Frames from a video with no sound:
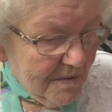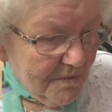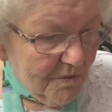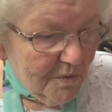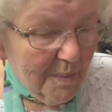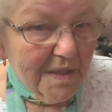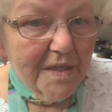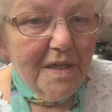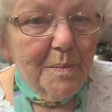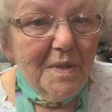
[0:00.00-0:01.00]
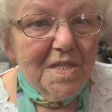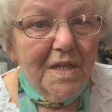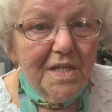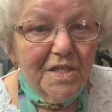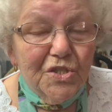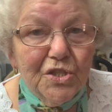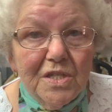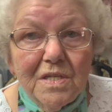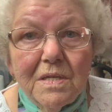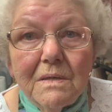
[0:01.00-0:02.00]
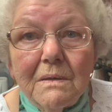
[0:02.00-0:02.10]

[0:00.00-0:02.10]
Oh, my grandma's a legend.